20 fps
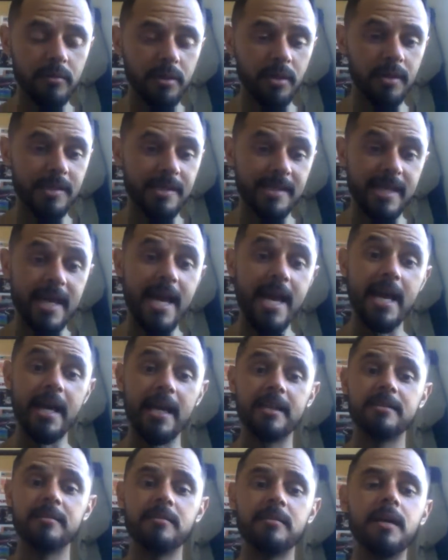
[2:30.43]

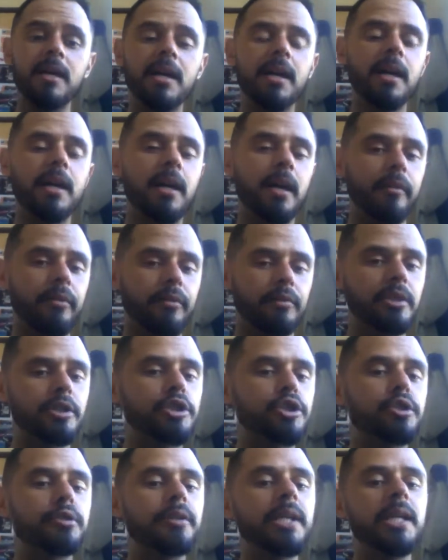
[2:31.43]
sand, under a
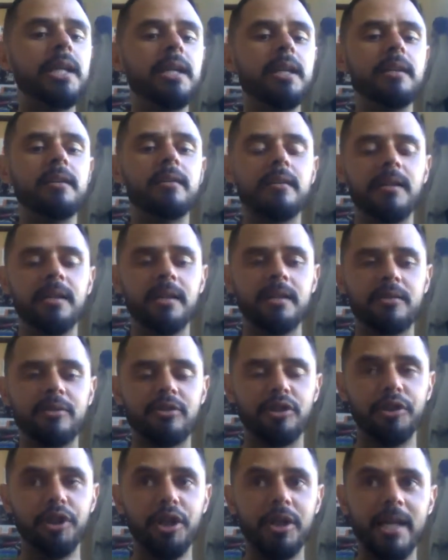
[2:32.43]
tree,
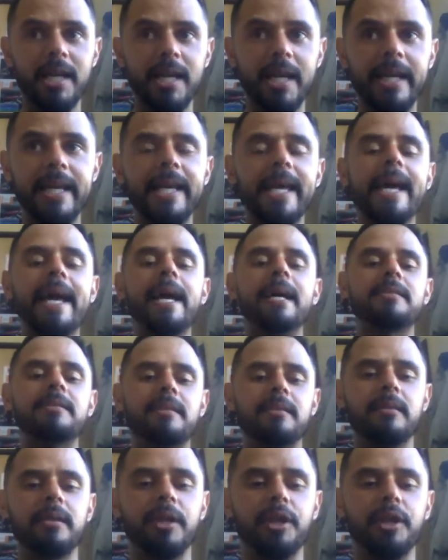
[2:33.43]
so you can get,